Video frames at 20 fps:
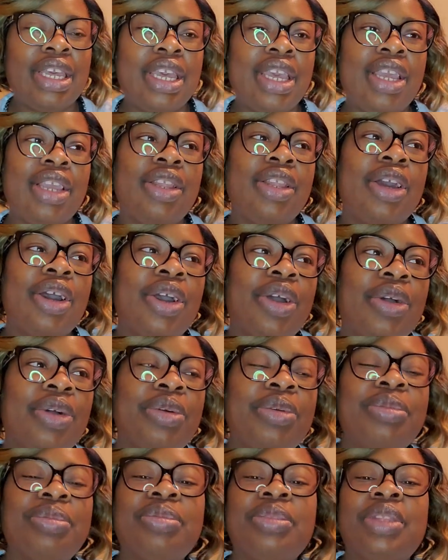You know,
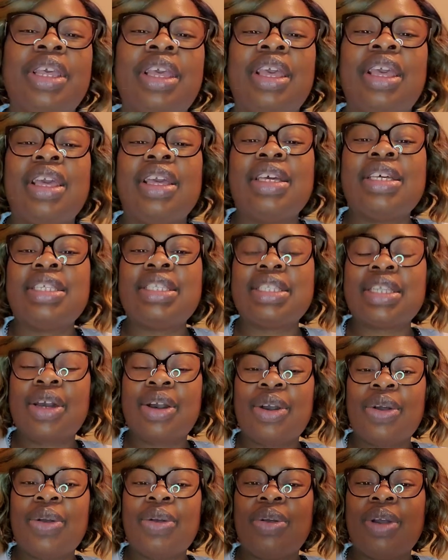
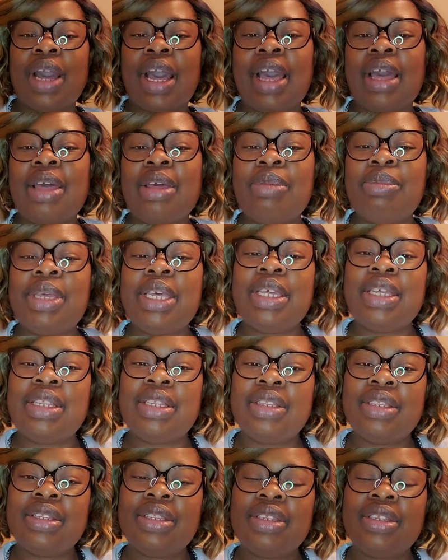So I've
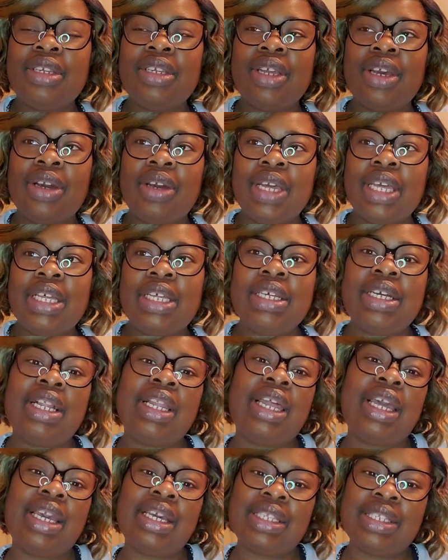been, in
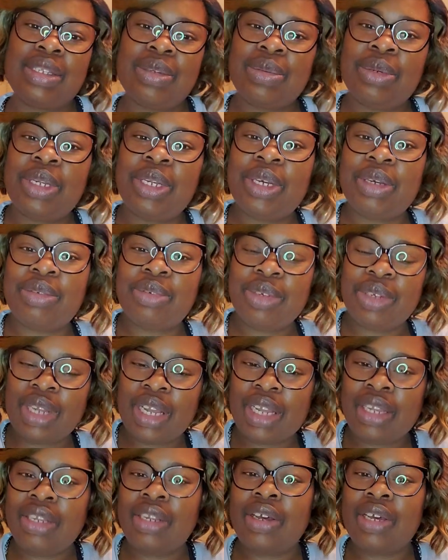class or whatever,
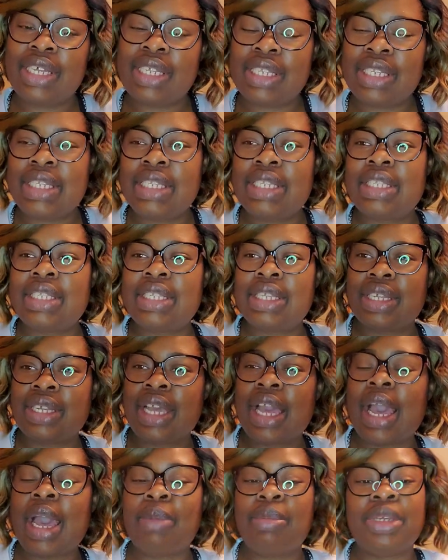it's this
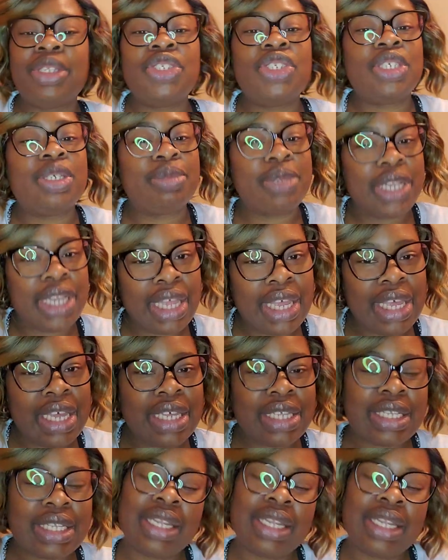guy in my gym class.